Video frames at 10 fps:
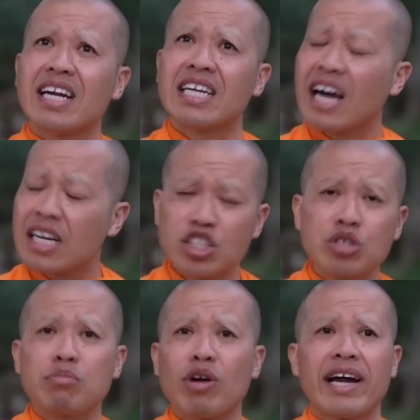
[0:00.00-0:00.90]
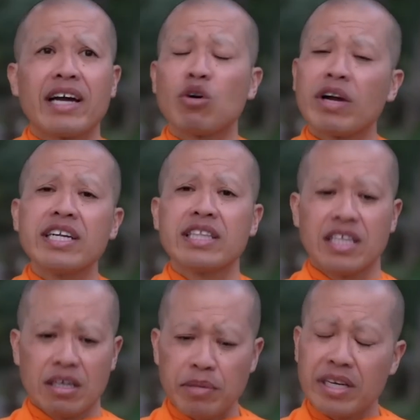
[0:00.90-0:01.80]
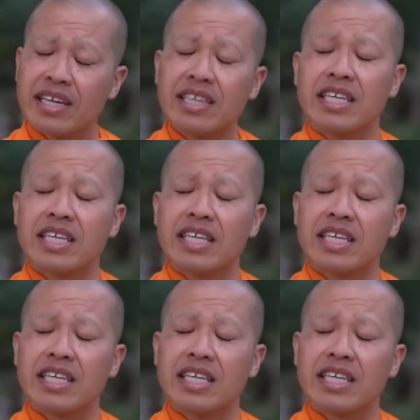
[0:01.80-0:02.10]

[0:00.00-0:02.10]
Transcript: not to brag or anything, but in